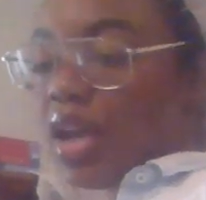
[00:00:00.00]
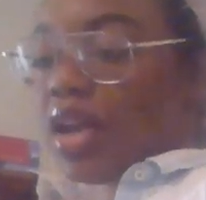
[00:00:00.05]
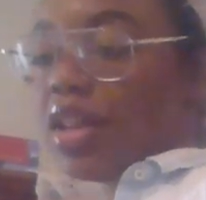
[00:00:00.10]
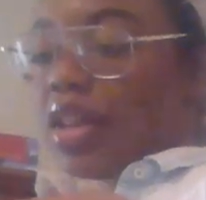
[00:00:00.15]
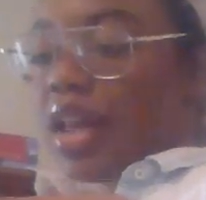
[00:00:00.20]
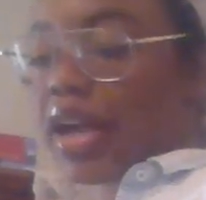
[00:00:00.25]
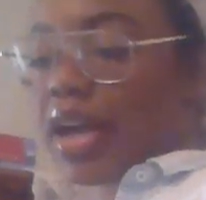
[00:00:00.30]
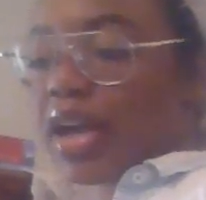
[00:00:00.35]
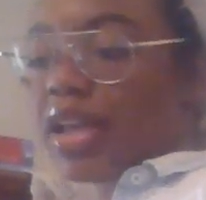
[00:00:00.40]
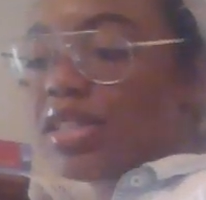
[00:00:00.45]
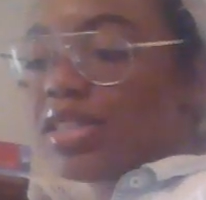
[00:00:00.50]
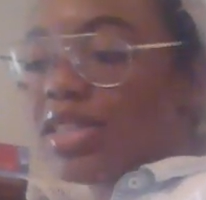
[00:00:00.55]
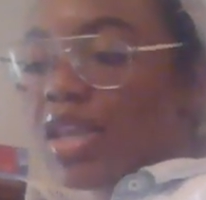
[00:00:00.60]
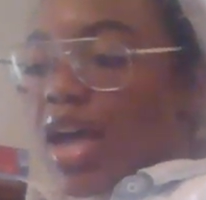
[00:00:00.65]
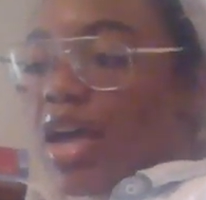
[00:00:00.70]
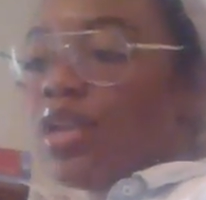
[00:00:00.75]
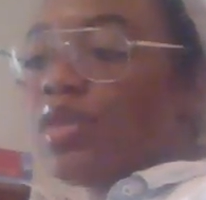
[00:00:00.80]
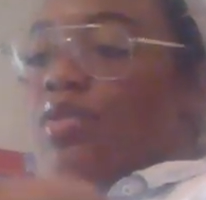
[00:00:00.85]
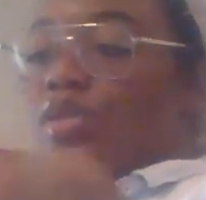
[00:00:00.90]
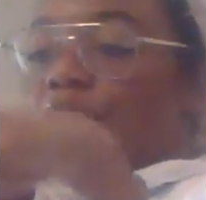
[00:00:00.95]
Like I
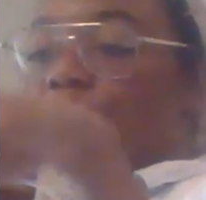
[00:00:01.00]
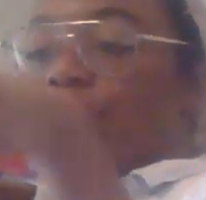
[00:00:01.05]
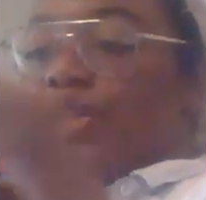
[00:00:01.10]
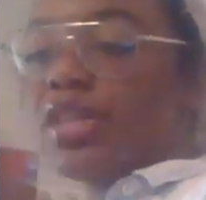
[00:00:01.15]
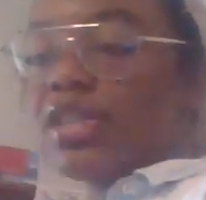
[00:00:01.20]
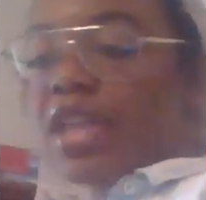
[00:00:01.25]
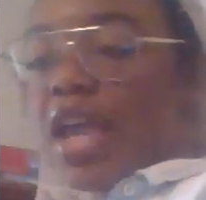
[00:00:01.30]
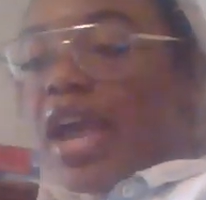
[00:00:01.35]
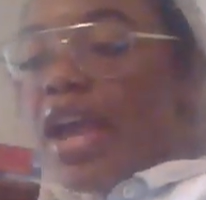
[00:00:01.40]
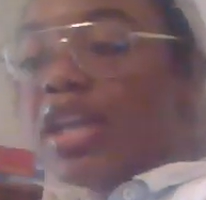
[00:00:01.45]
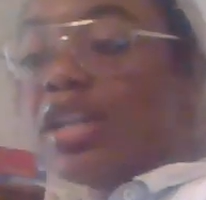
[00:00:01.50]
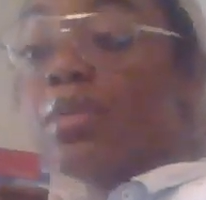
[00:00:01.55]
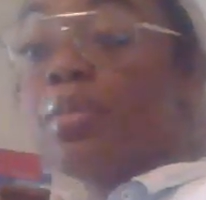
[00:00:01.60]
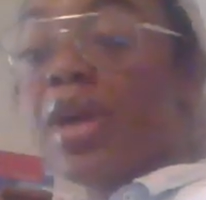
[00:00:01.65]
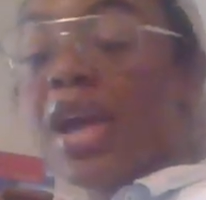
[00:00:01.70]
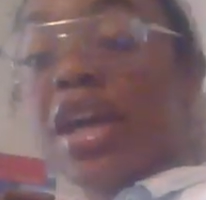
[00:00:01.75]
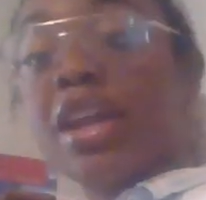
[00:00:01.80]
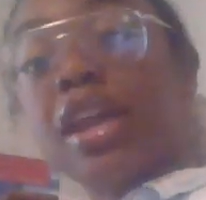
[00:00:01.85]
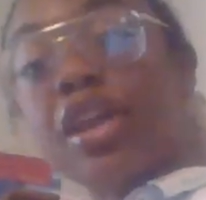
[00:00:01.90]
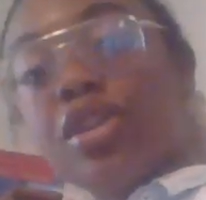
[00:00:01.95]
said, they're in this hanged
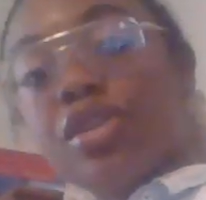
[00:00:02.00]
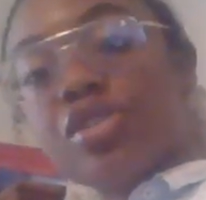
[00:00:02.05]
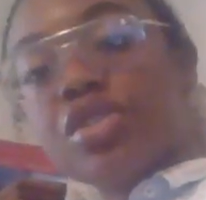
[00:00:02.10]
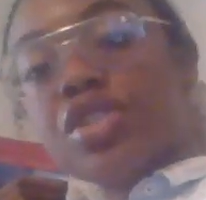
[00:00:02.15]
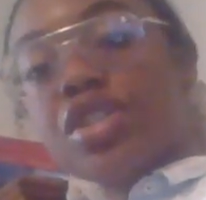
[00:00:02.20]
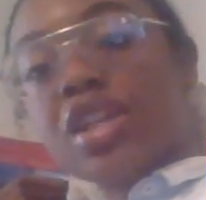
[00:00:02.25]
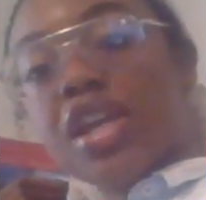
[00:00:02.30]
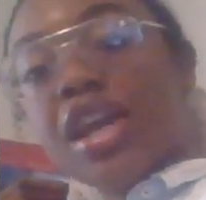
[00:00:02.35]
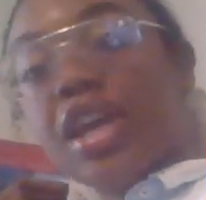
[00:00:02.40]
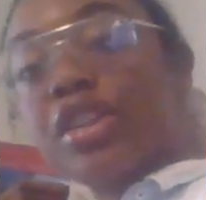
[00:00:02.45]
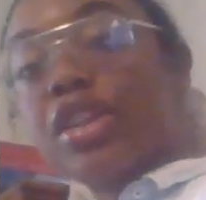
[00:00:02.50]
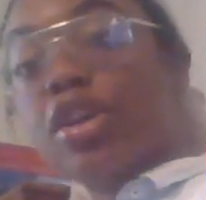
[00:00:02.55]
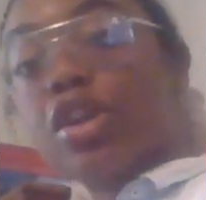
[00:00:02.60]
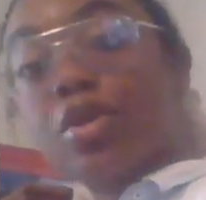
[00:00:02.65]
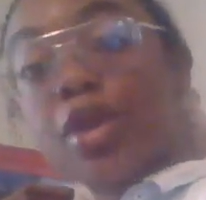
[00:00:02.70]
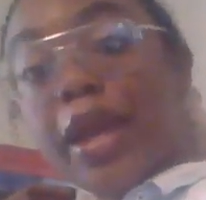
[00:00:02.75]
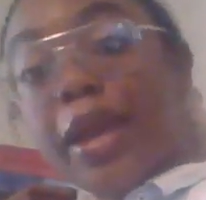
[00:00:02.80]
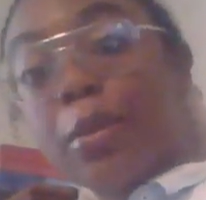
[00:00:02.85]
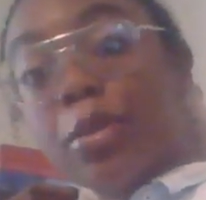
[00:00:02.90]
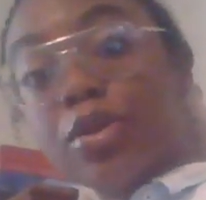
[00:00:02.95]
man energy, and
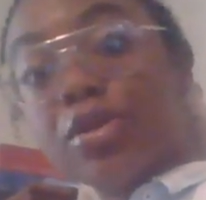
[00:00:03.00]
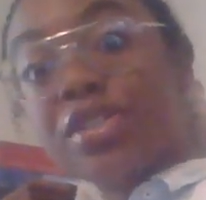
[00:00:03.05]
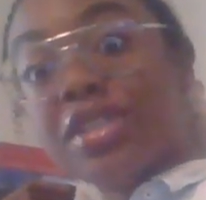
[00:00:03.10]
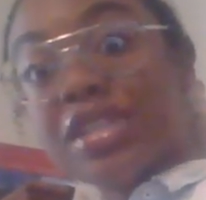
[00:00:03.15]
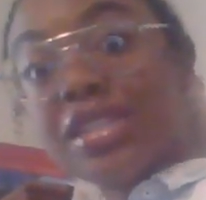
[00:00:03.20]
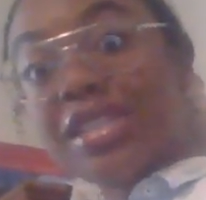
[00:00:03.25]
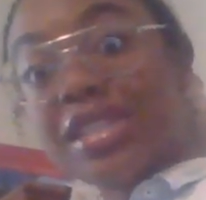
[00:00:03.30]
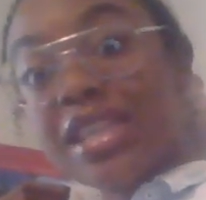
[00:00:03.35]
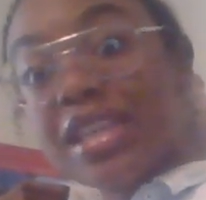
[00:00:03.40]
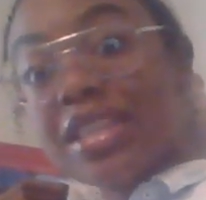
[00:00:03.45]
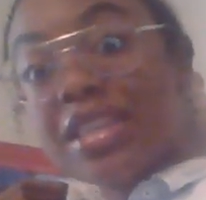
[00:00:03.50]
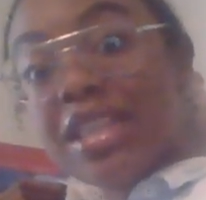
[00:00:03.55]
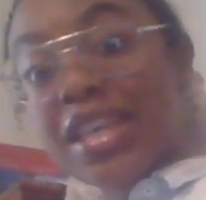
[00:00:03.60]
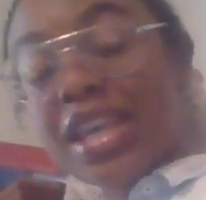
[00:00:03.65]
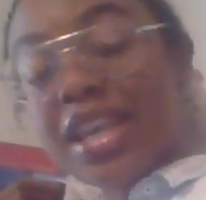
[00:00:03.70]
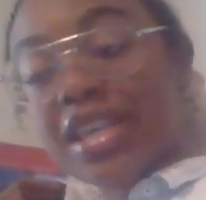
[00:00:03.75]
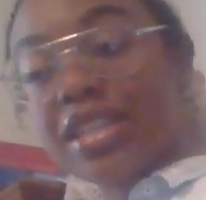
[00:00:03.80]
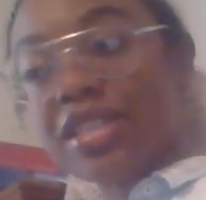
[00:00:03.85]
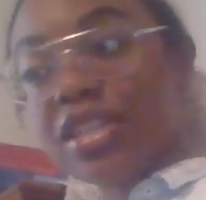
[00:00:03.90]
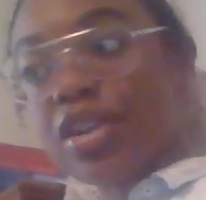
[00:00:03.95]
they're able to see
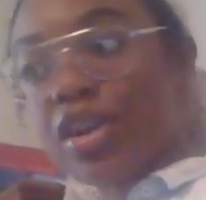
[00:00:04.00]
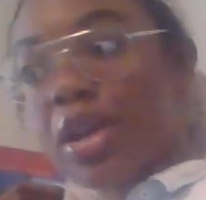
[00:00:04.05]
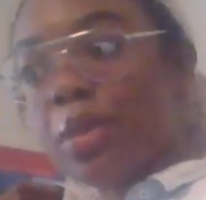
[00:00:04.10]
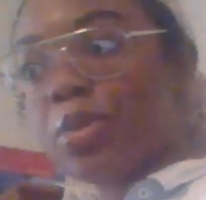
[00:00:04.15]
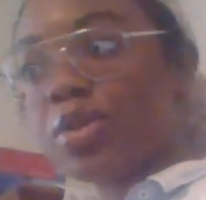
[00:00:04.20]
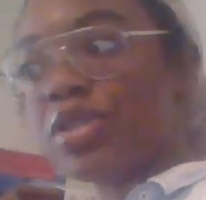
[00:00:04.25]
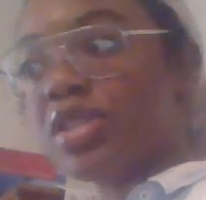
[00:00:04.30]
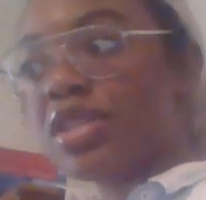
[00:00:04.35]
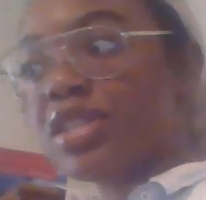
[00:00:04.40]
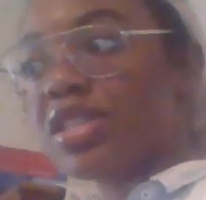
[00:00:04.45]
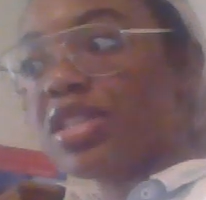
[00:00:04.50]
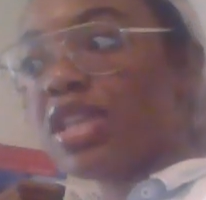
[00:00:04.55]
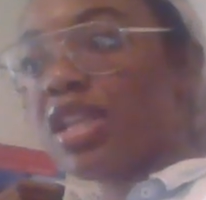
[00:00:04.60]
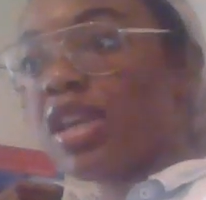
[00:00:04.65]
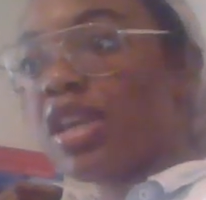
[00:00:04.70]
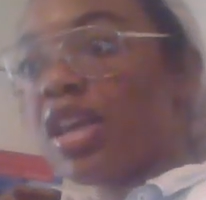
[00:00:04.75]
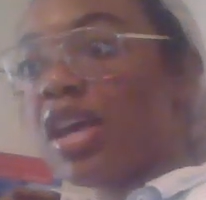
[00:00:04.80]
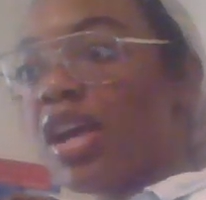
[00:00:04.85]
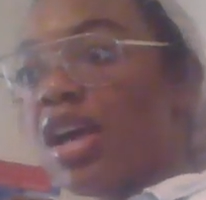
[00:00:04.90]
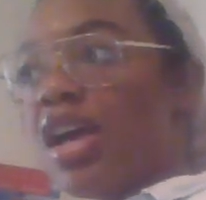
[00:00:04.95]
things. They're able to
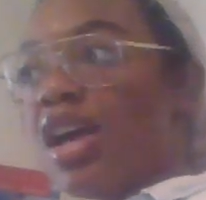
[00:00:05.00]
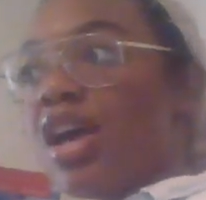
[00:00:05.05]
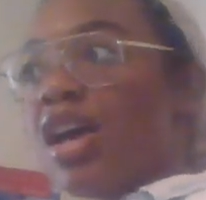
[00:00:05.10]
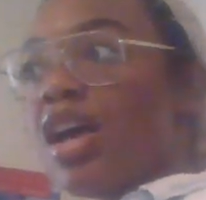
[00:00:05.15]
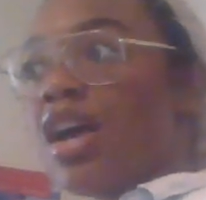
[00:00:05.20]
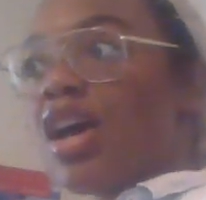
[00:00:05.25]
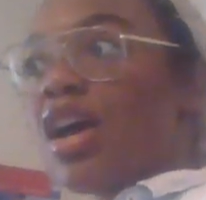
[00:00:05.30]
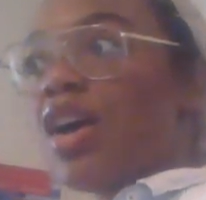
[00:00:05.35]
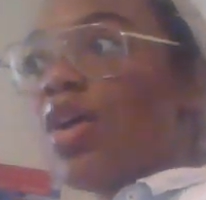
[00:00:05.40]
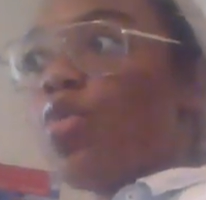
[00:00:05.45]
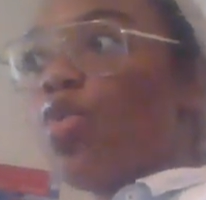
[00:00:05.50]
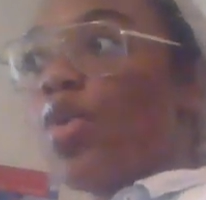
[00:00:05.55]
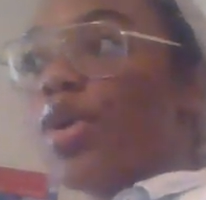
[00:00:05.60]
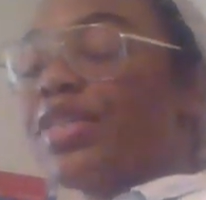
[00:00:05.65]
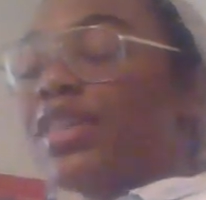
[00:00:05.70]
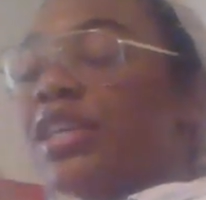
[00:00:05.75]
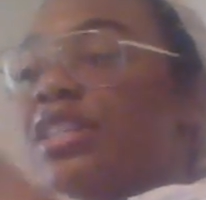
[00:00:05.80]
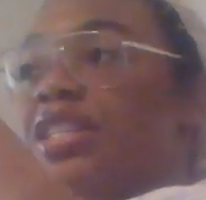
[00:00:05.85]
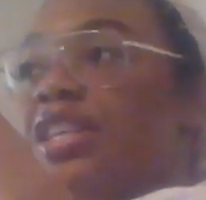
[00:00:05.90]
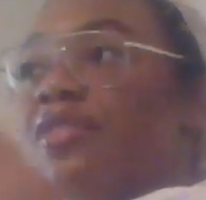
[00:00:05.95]
see
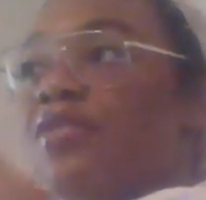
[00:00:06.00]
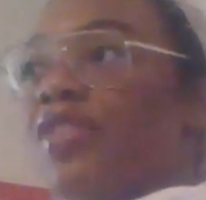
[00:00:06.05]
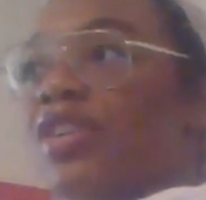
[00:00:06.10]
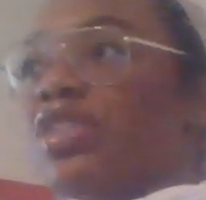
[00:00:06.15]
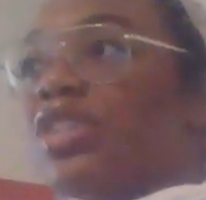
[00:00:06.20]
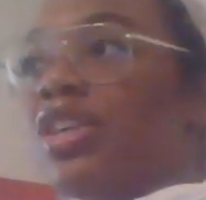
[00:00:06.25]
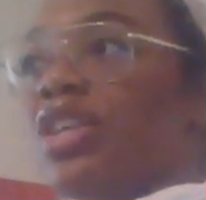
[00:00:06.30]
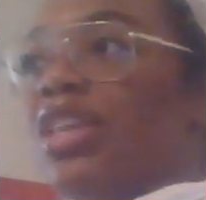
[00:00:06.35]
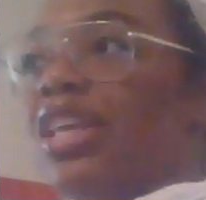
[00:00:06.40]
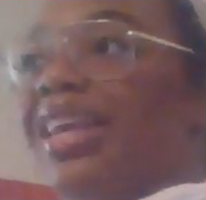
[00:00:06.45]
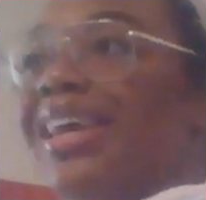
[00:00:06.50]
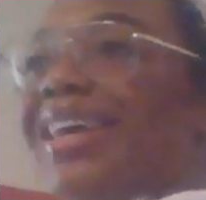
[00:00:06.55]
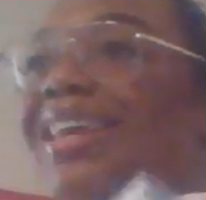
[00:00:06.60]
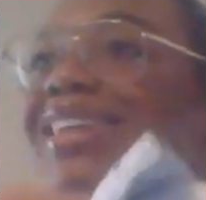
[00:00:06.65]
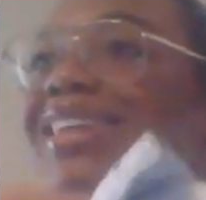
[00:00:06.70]
what they see physically in